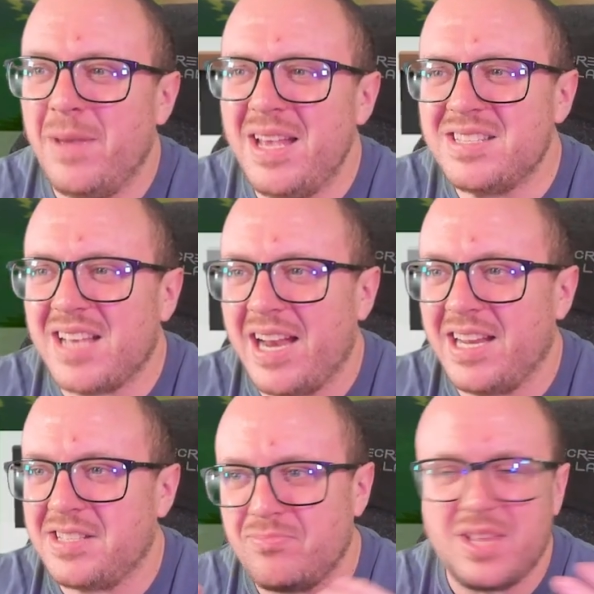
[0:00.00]
Inside
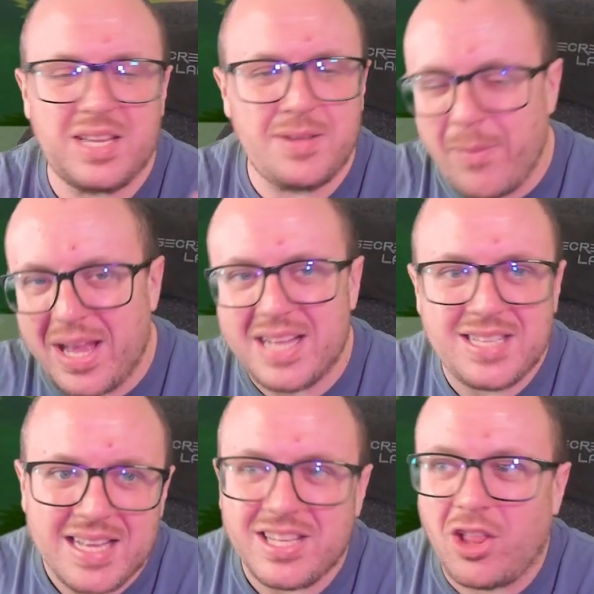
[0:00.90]
it's
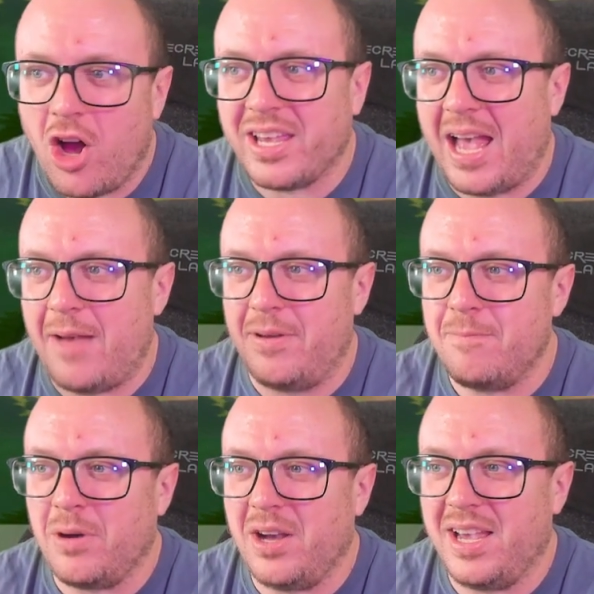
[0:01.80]
a log cabin,
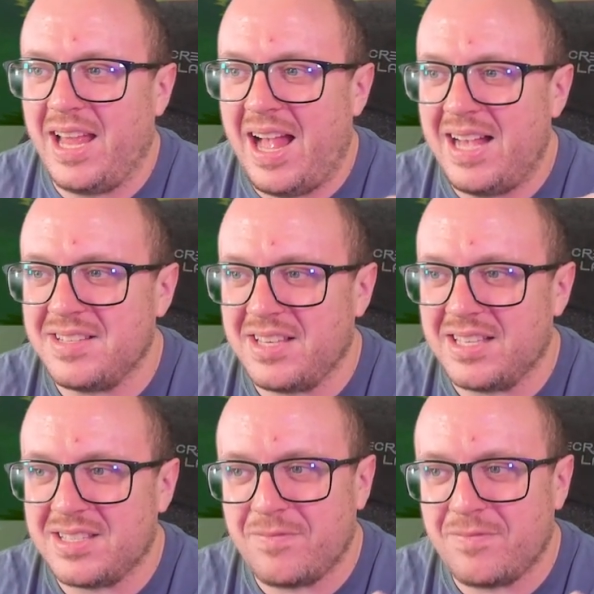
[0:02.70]
but it's